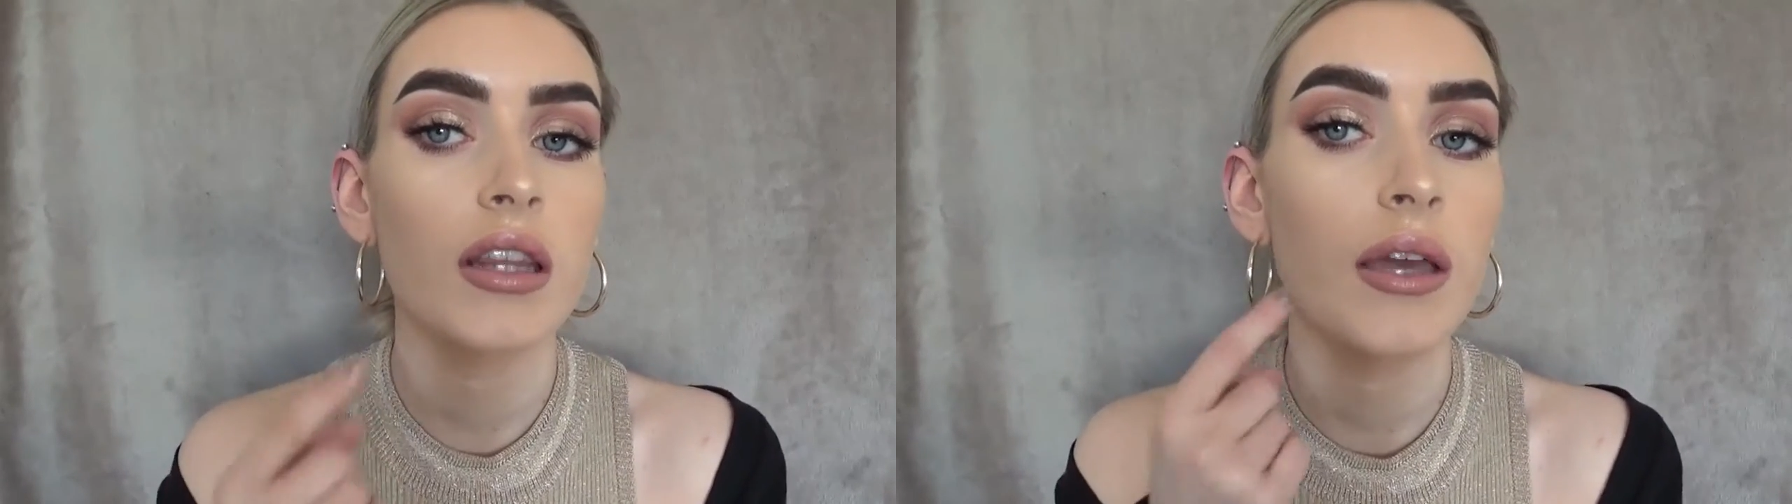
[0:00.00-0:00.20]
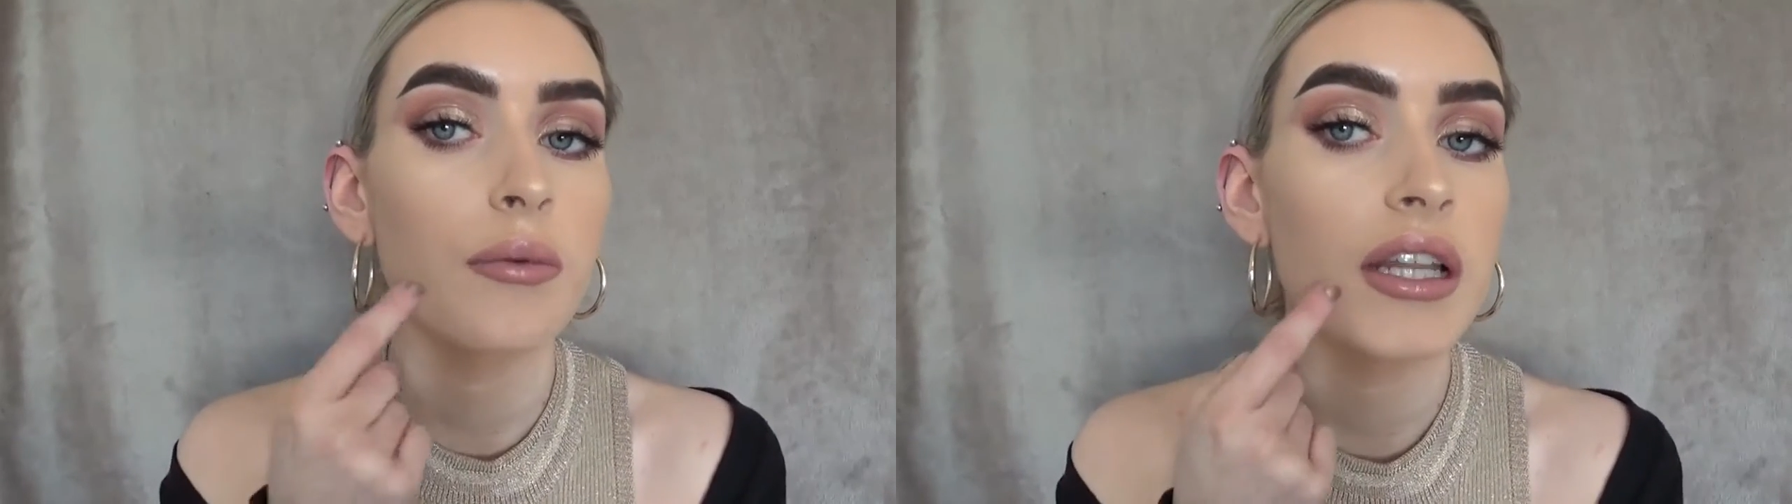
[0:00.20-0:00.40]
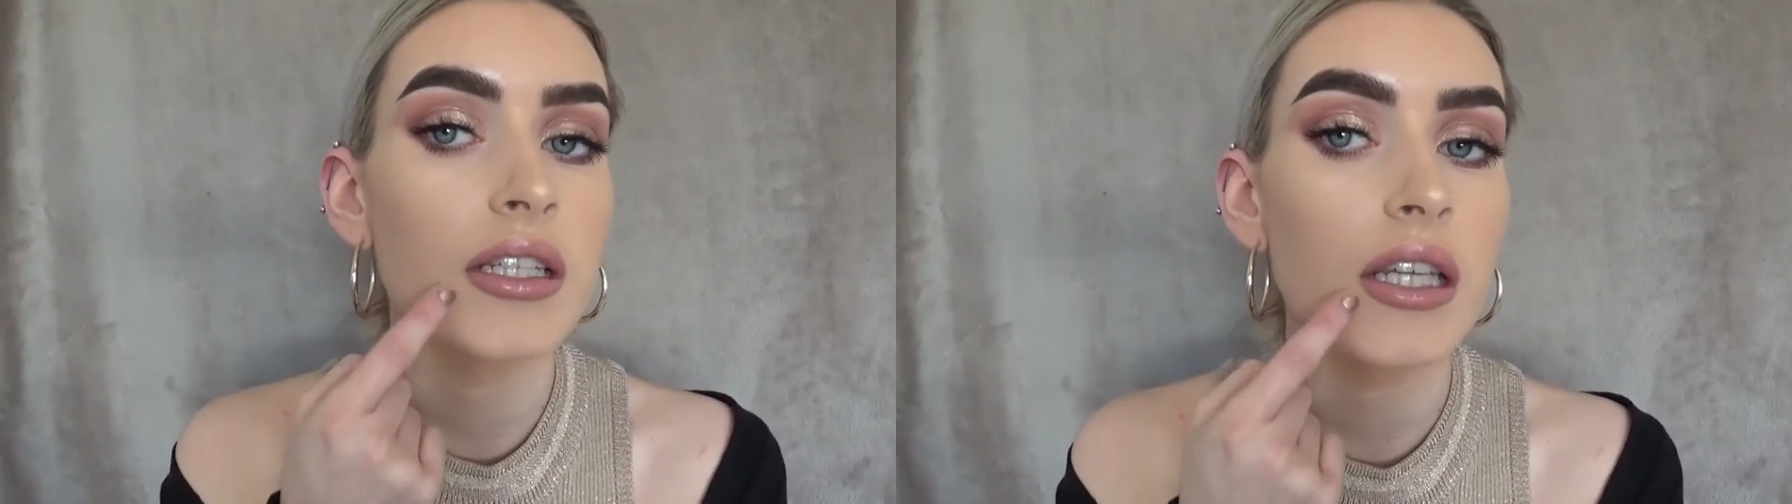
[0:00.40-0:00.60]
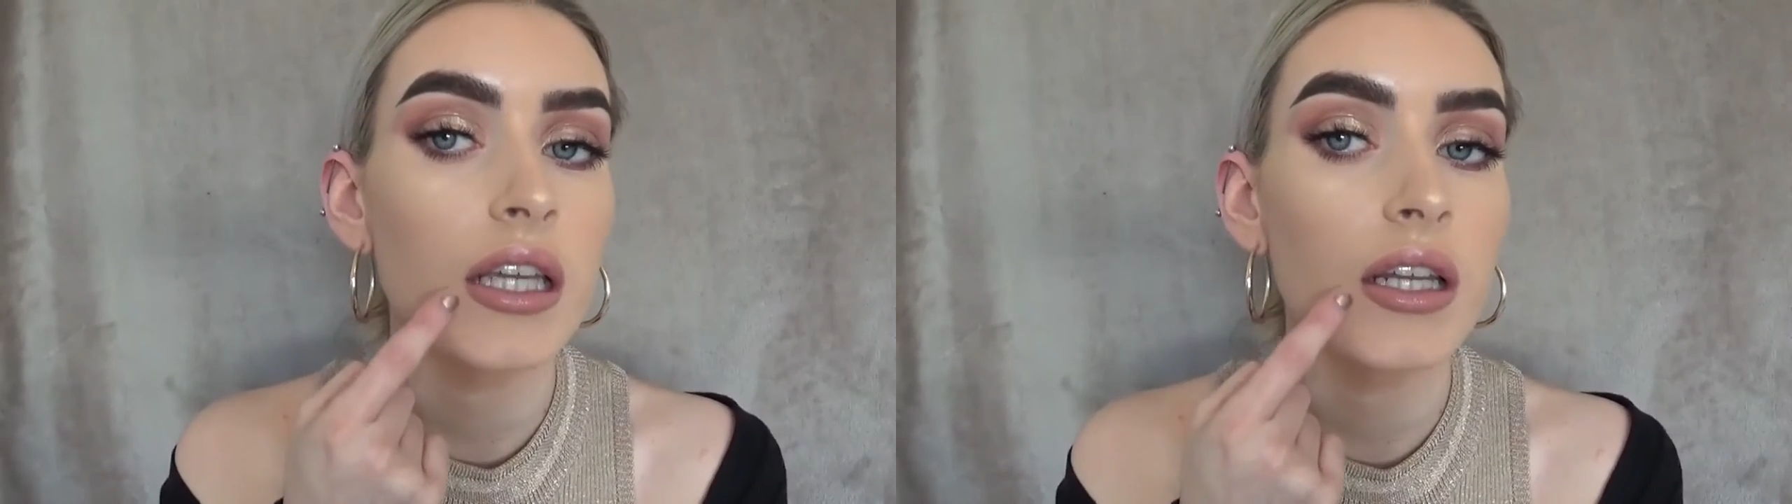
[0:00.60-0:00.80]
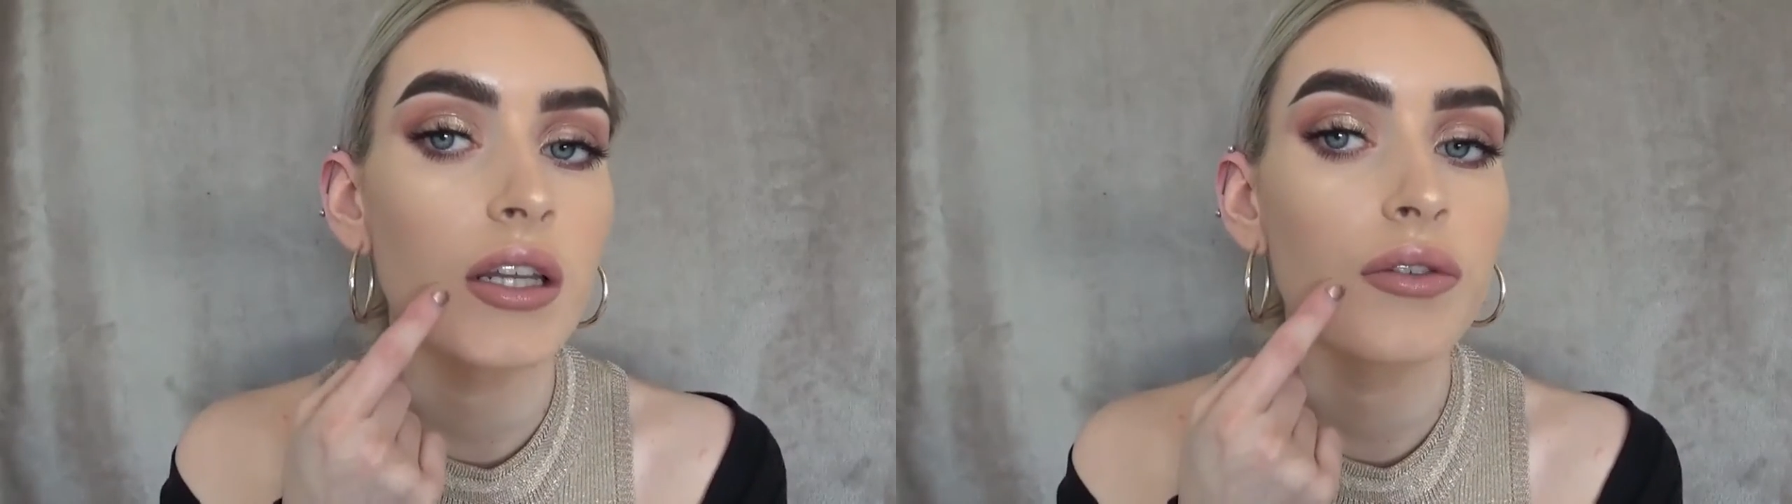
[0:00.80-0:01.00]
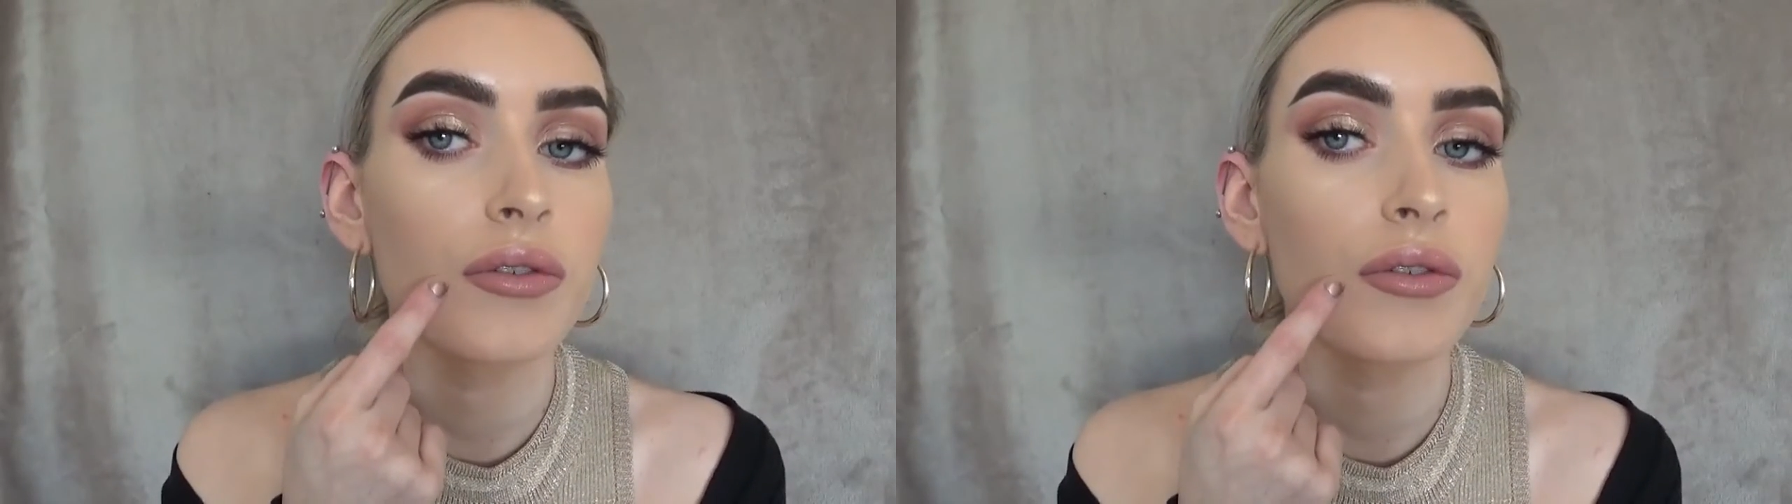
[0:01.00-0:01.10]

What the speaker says: they went in